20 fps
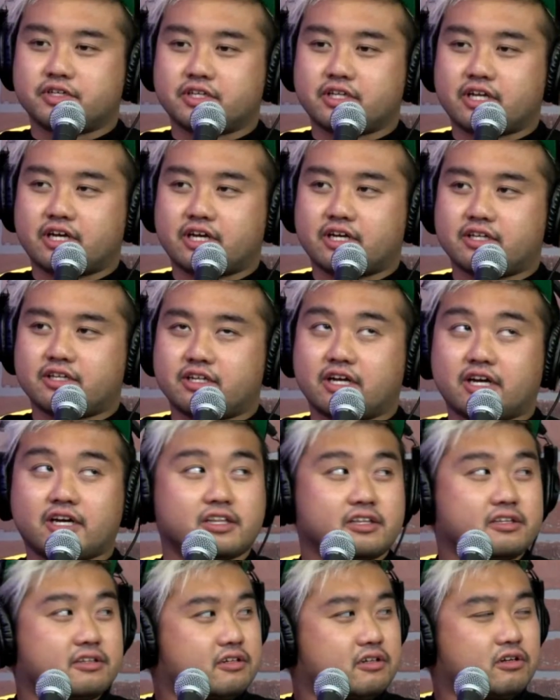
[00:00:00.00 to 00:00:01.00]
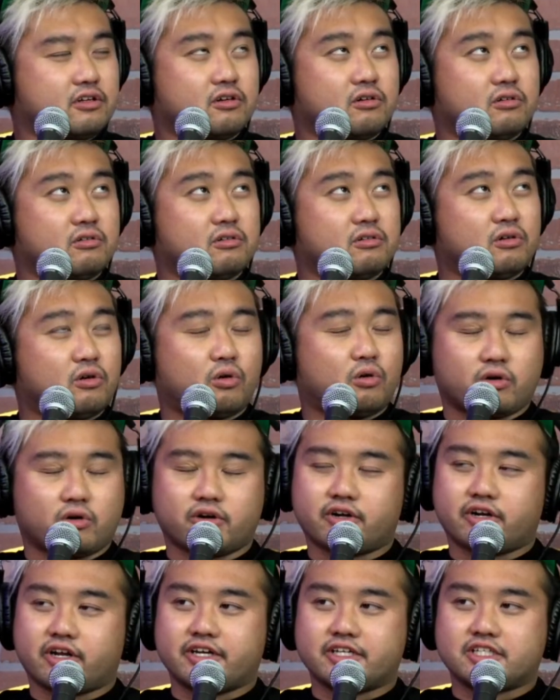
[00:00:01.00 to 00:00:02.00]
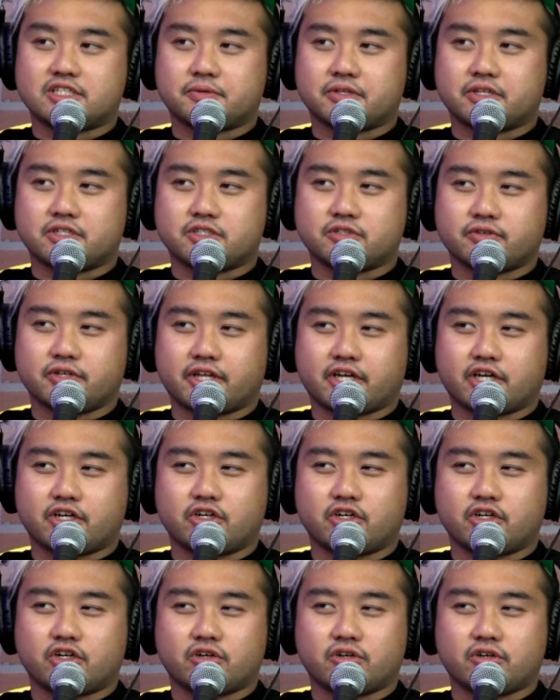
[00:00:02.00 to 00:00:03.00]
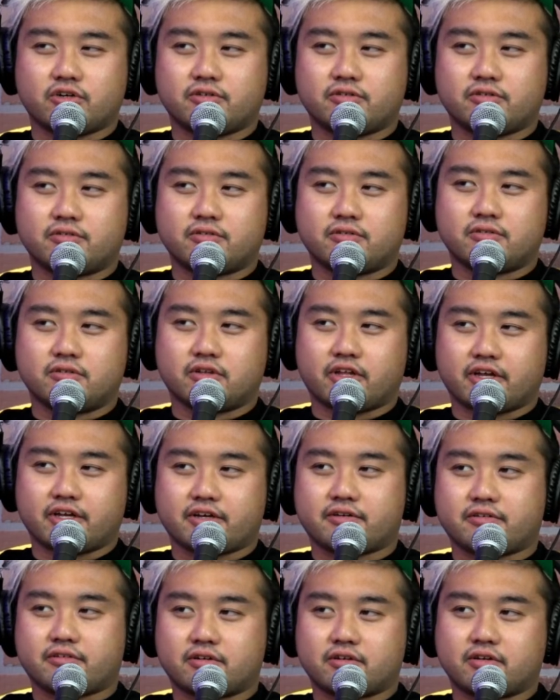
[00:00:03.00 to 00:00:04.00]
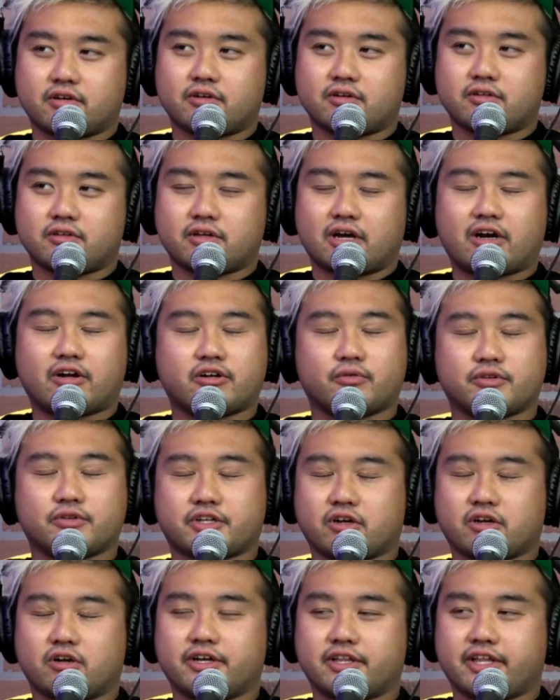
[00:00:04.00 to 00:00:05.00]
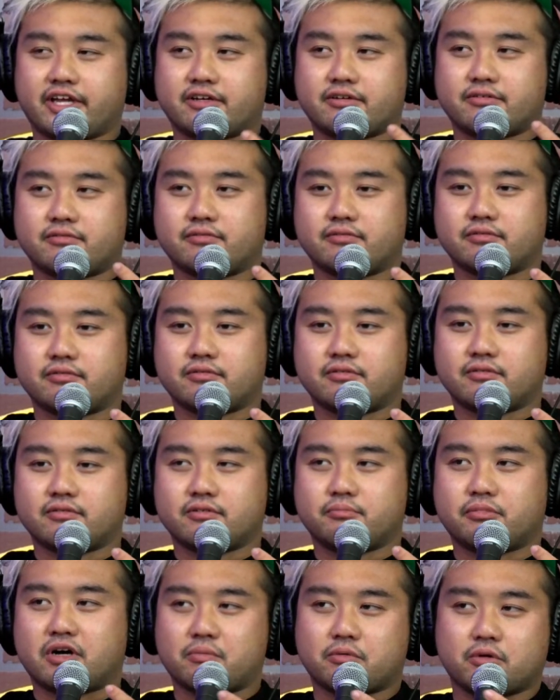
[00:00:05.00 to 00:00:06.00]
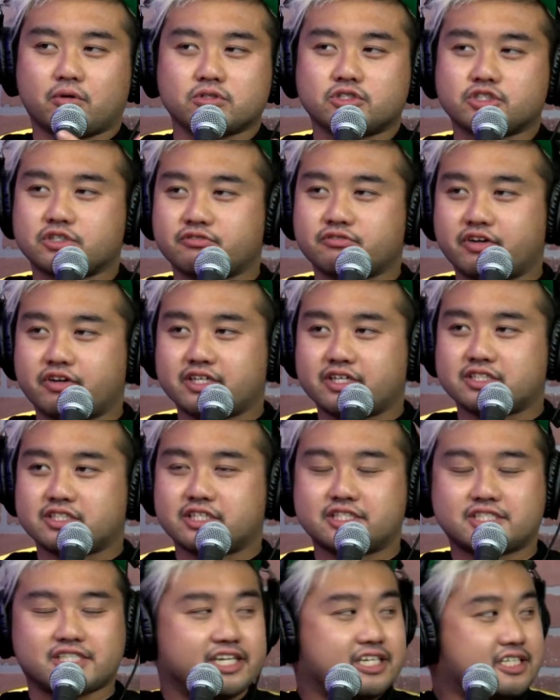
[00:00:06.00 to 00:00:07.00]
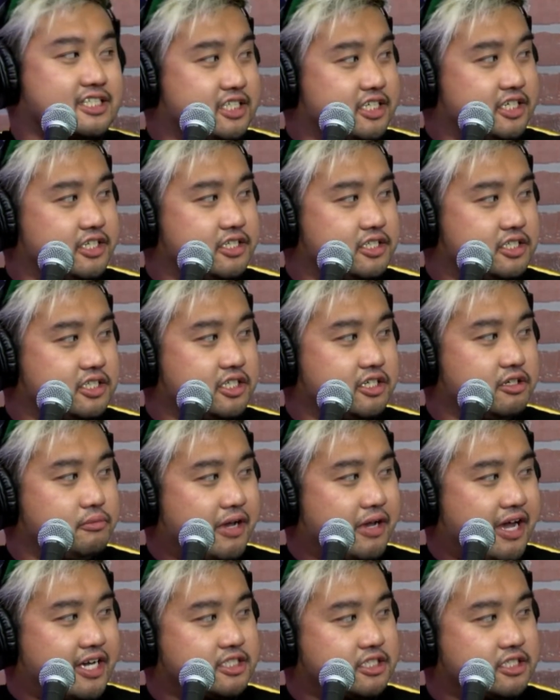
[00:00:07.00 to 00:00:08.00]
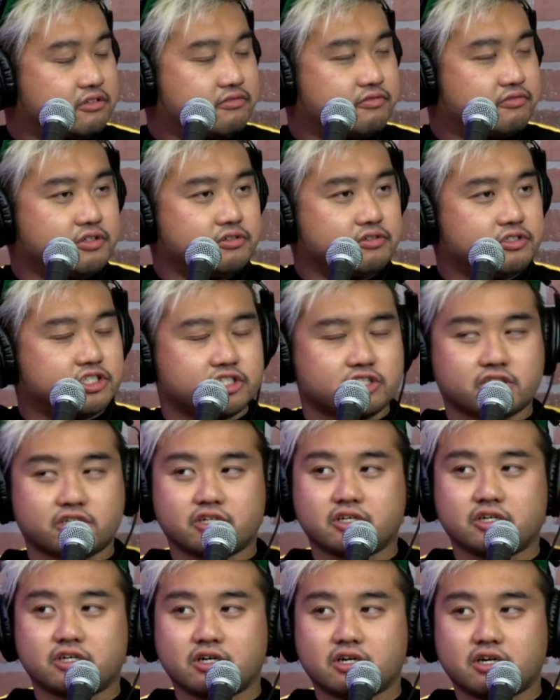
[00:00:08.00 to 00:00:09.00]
not horror nights, but they're doing like a nerd, like I don't know what they're calling, like pop culture fest. It's like D&D, Back to the Future.